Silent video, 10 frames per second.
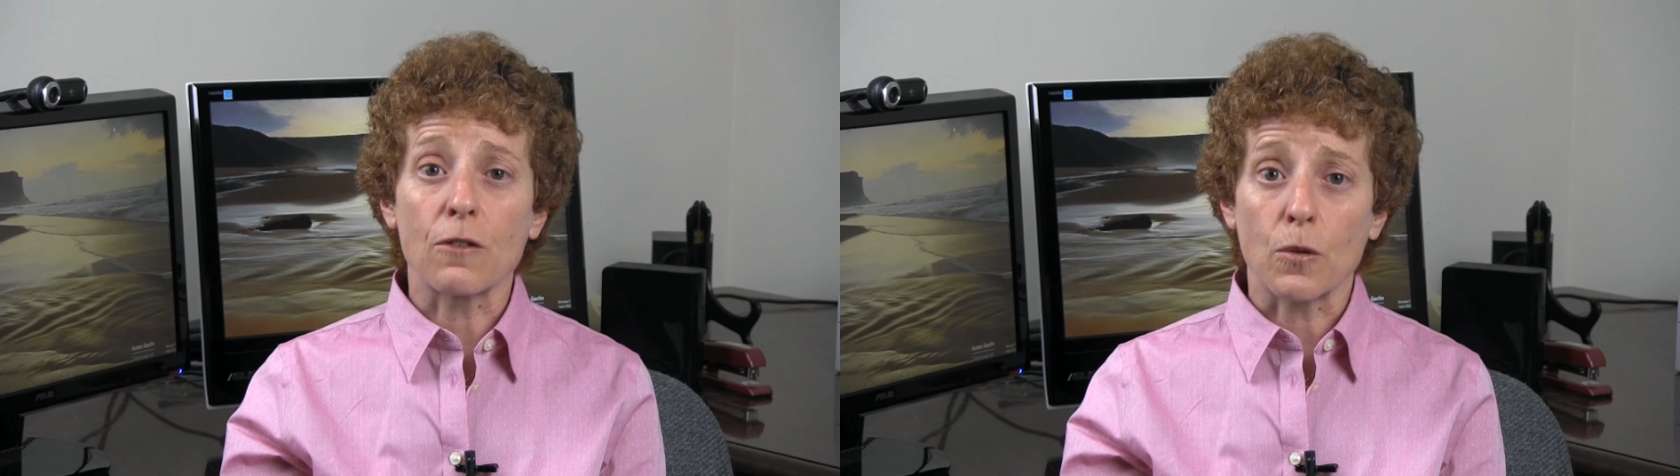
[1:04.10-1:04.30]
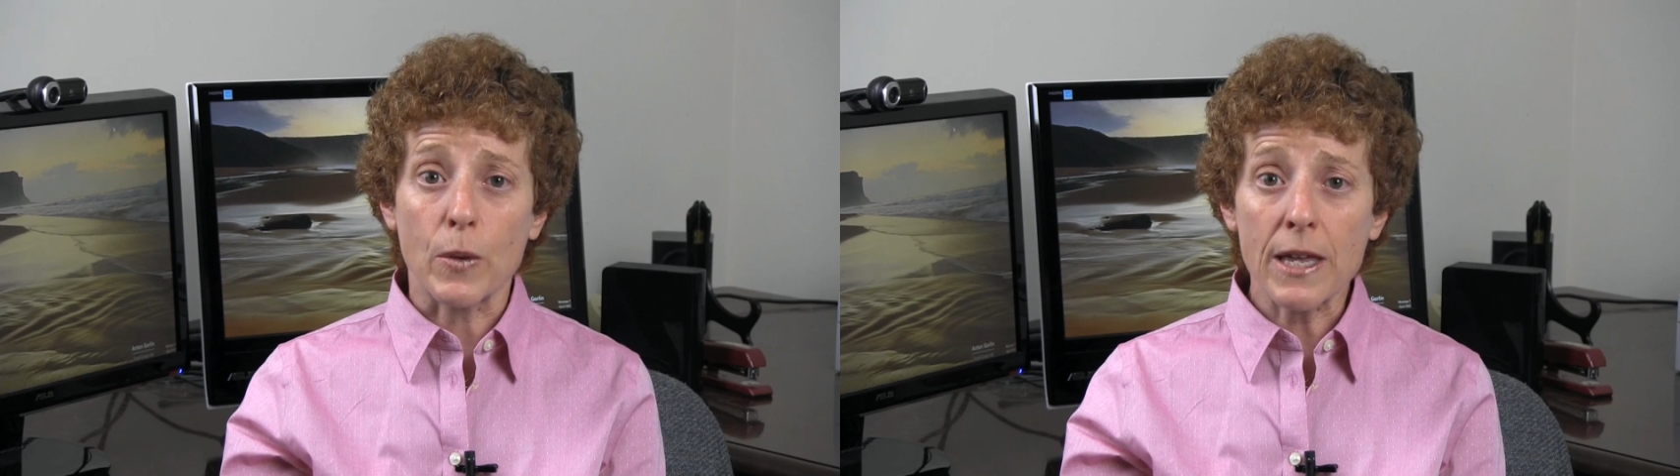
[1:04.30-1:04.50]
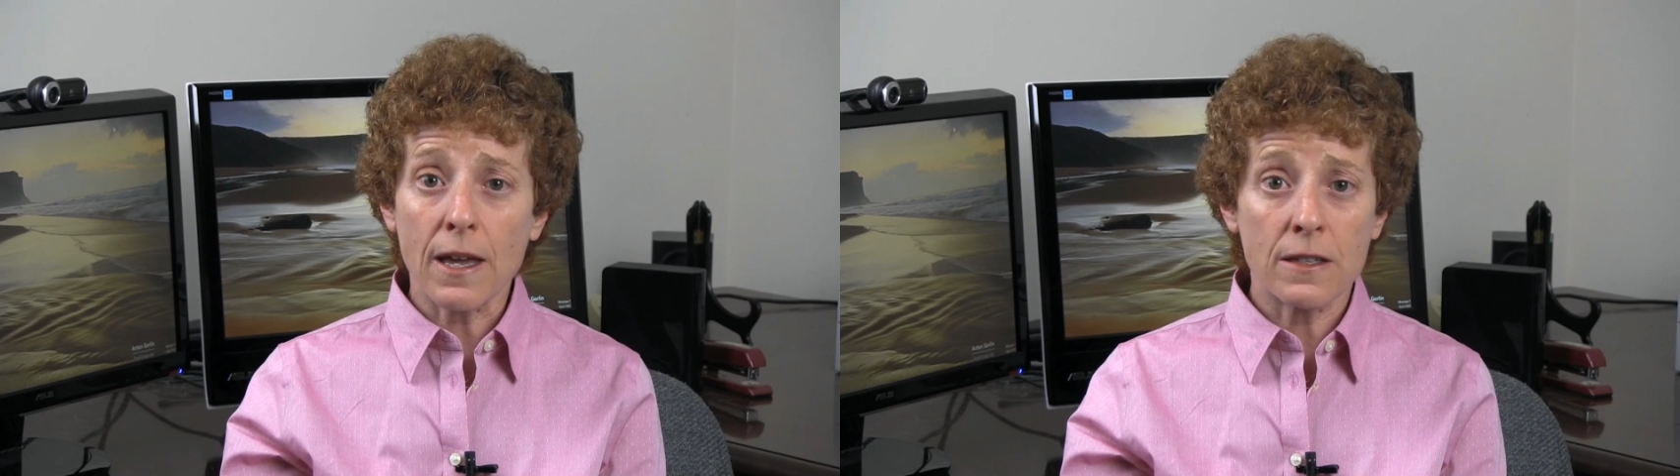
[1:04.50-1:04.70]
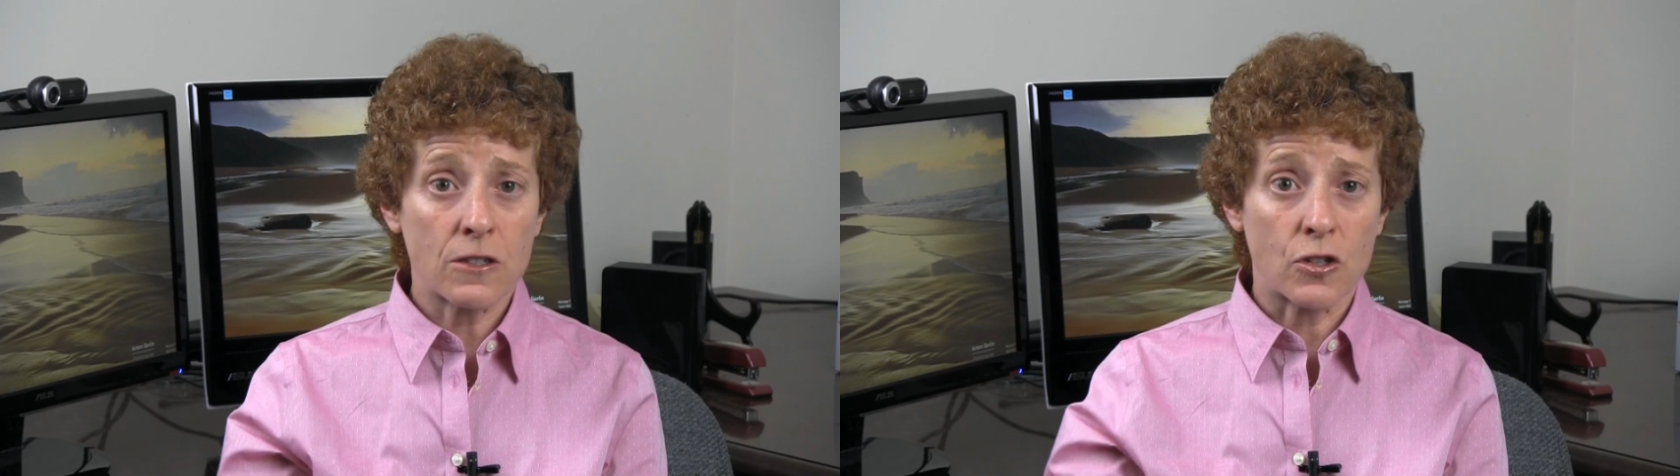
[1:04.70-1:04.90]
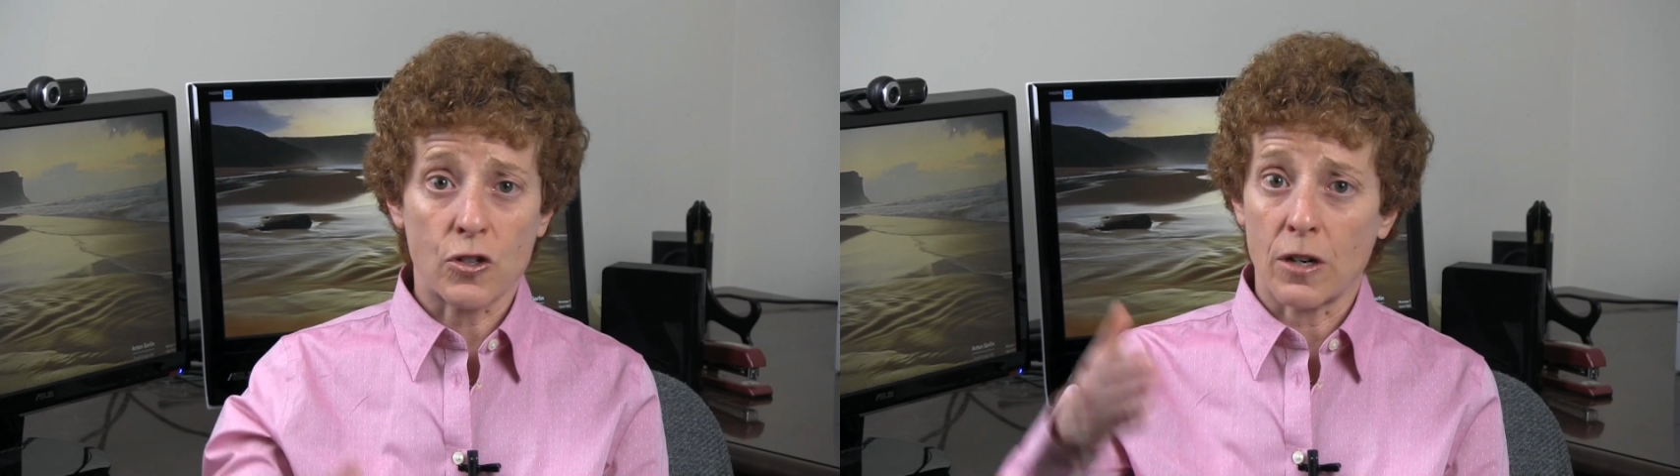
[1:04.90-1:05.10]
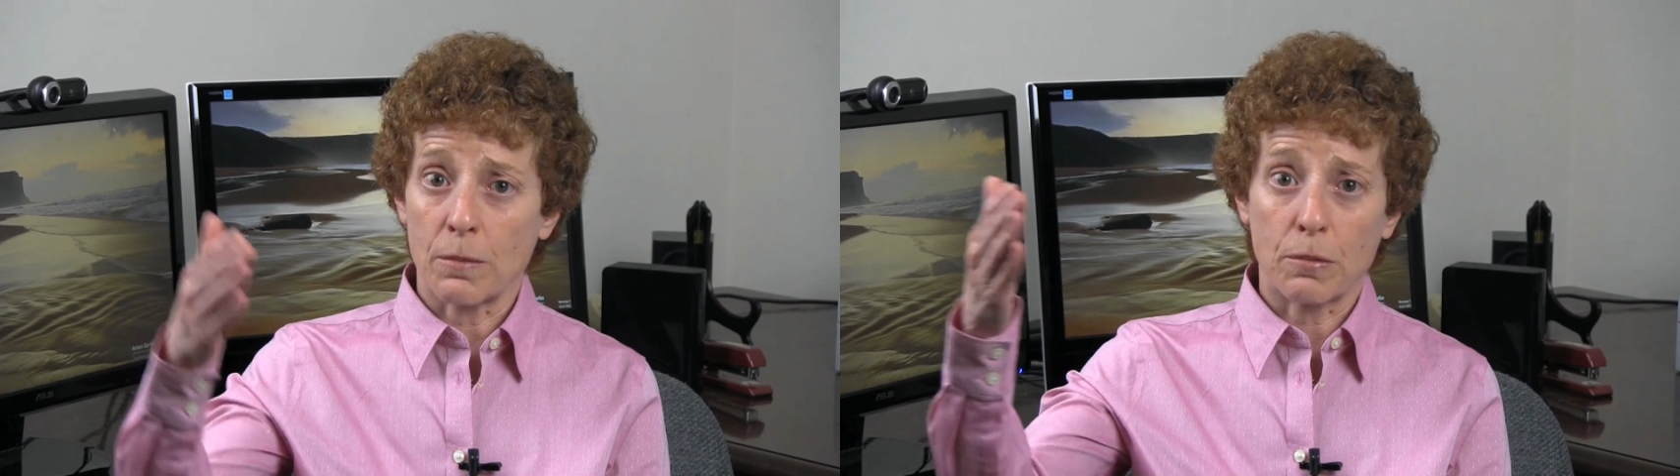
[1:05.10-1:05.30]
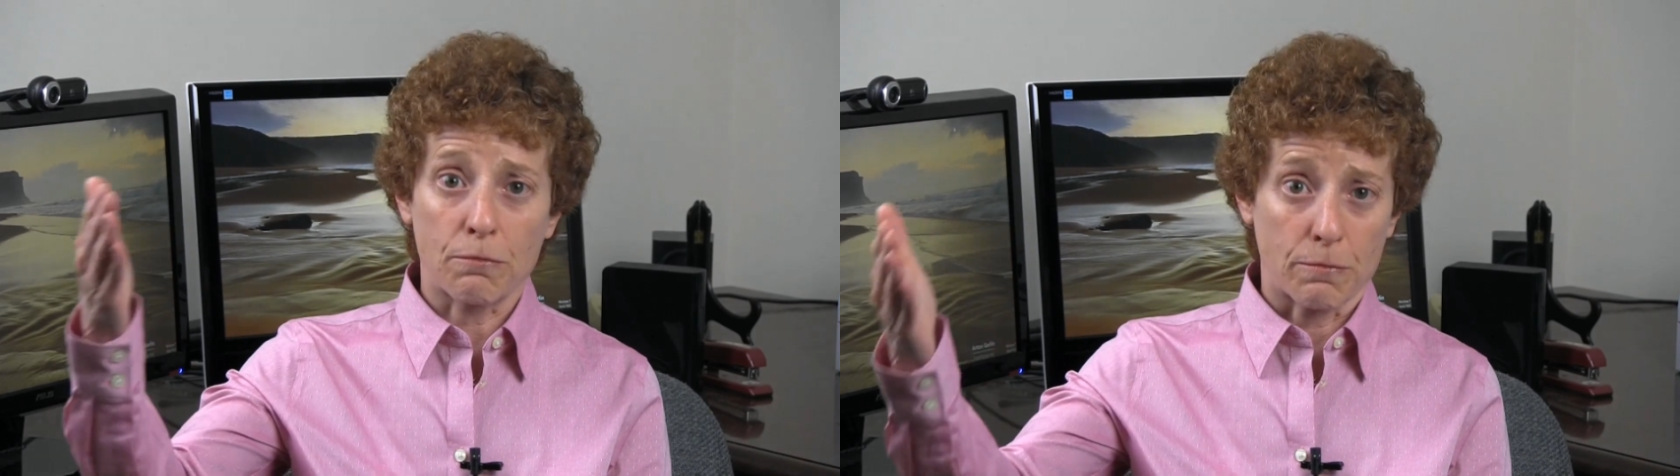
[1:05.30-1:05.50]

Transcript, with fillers: over the weekend since you didn't